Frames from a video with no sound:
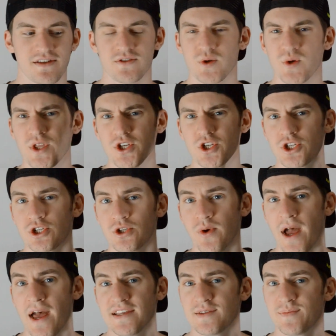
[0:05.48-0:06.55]
So this shoe
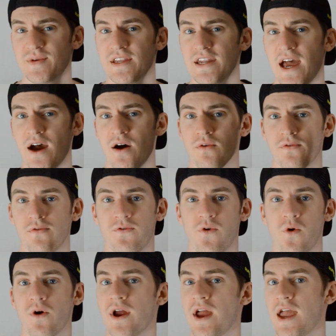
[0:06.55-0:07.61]
has been out
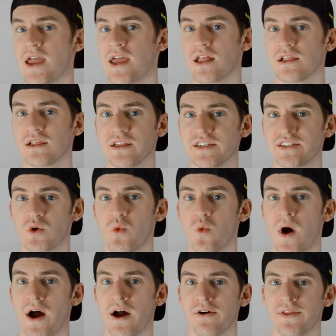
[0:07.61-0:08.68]
for a little
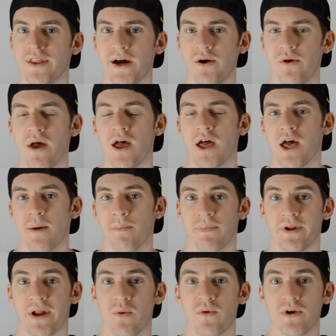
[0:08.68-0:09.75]
while now, but
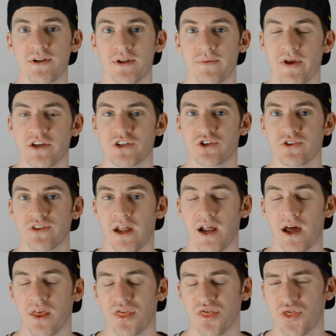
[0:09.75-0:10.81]
I wanted to make sure that
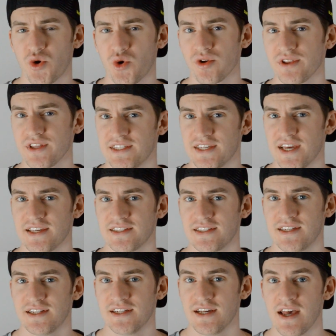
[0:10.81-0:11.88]
I thoroughly
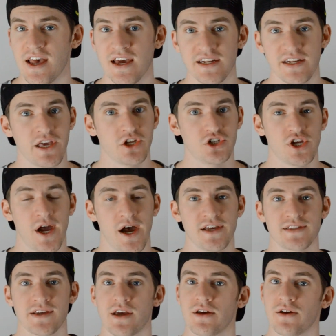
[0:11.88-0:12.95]
tested it to get you guys
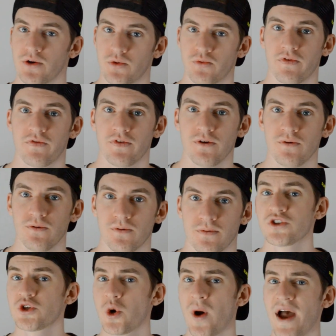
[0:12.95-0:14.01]
a good review.
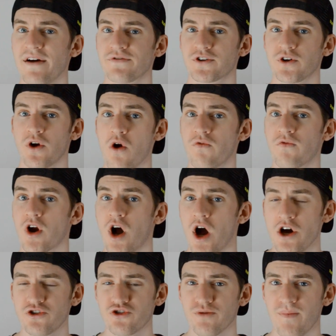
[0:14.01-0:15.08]
So after over
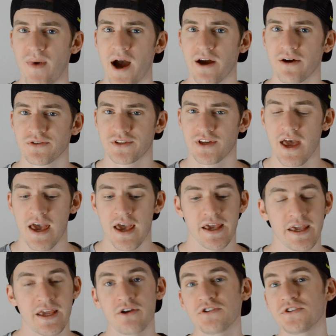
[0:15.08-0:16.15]
100 miles,
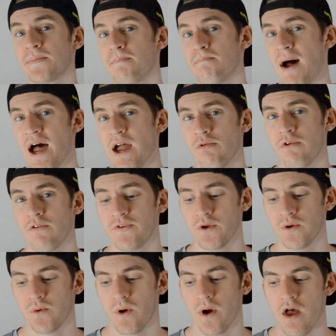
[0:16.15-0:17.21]
here's my
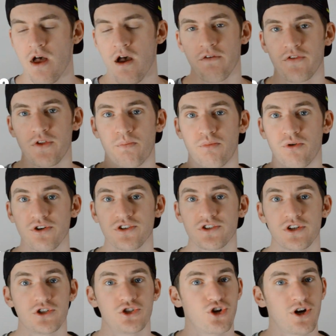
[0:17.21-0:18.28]
review of the Brooks
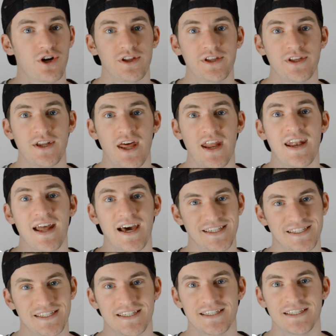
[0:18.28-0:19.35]
Adrenaline
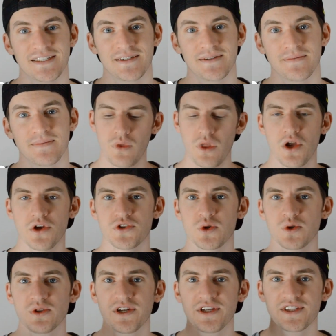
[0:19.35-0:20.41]
19. So
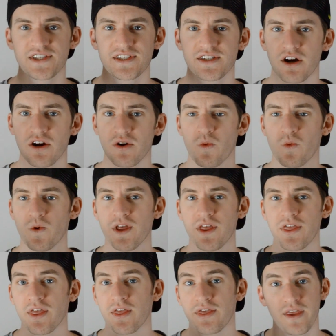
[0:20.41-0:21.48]
let's start
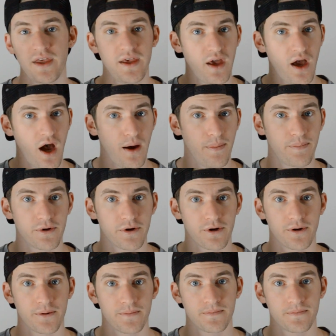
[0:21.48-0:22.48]
with the upper.